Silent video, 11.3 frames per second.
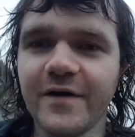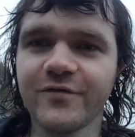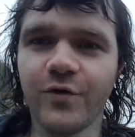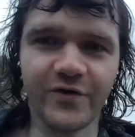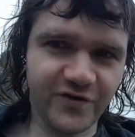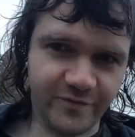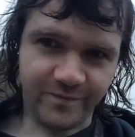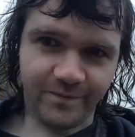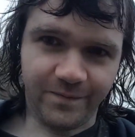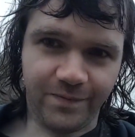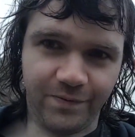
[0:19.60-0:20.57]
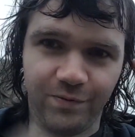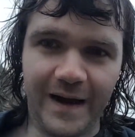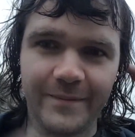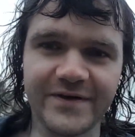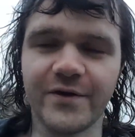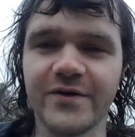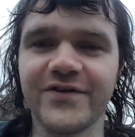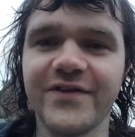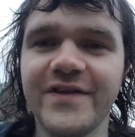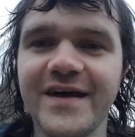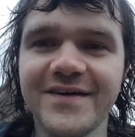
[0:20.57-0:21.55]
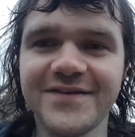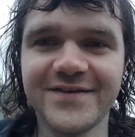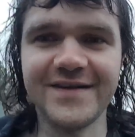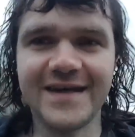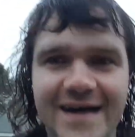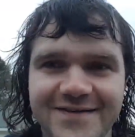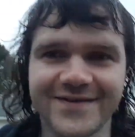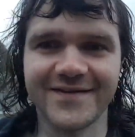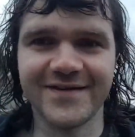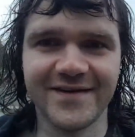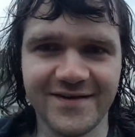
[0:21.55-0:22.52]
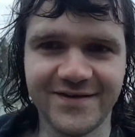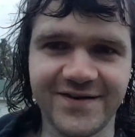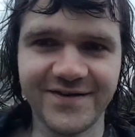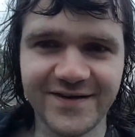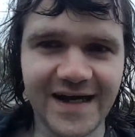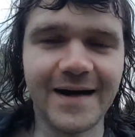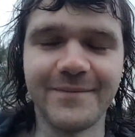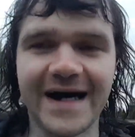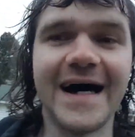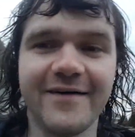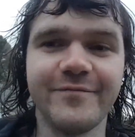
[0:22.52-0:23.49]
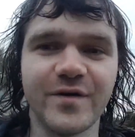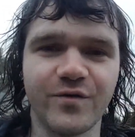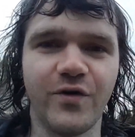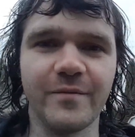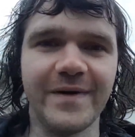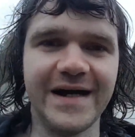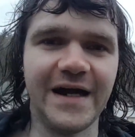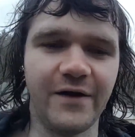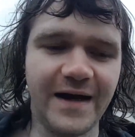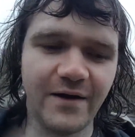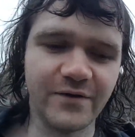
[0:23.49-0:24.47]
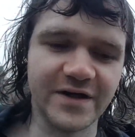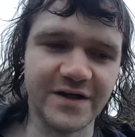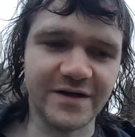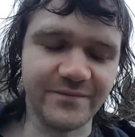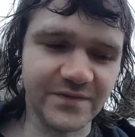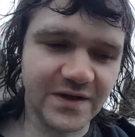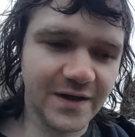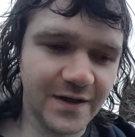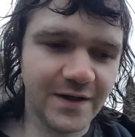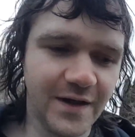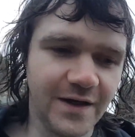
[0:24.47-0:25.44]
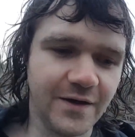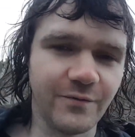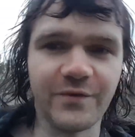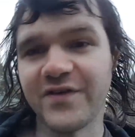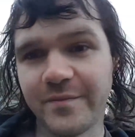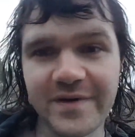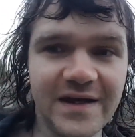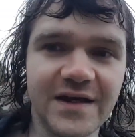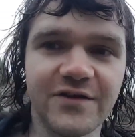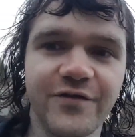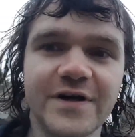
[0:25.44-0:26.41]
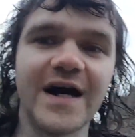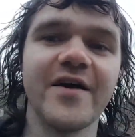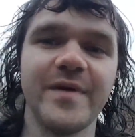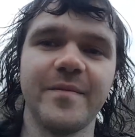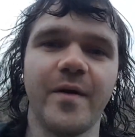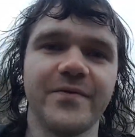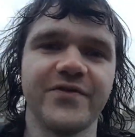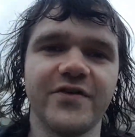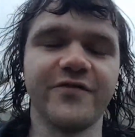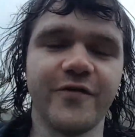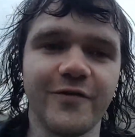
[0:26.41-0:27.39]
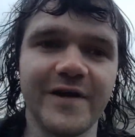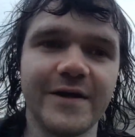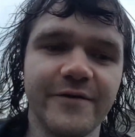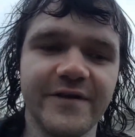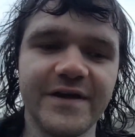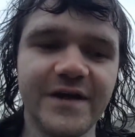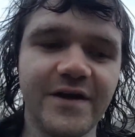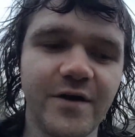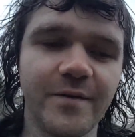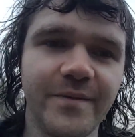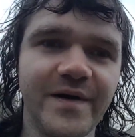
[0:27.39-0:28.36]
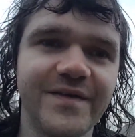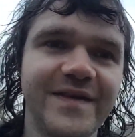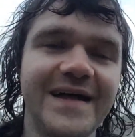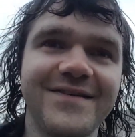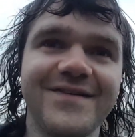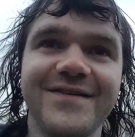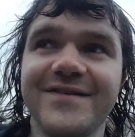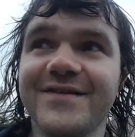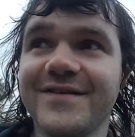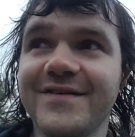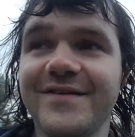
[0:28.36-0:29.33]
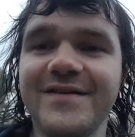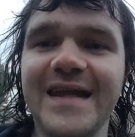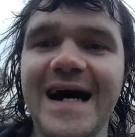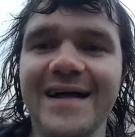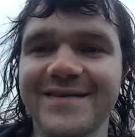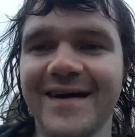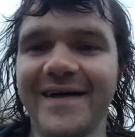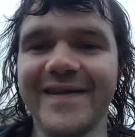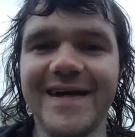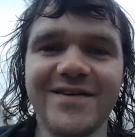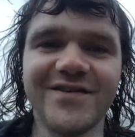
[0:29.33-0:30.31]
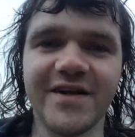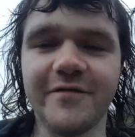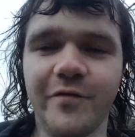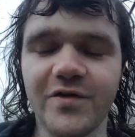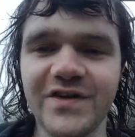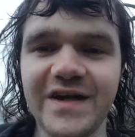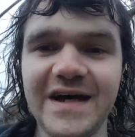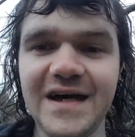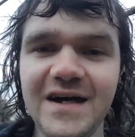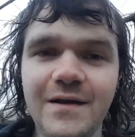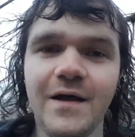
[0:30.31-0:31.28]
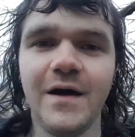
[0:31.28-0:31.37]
course you've probably noticed this. Yes, this is, I've been growing my hair out. Reason being is for cosplay purposes for later in the year, but that's not on the agenda for today.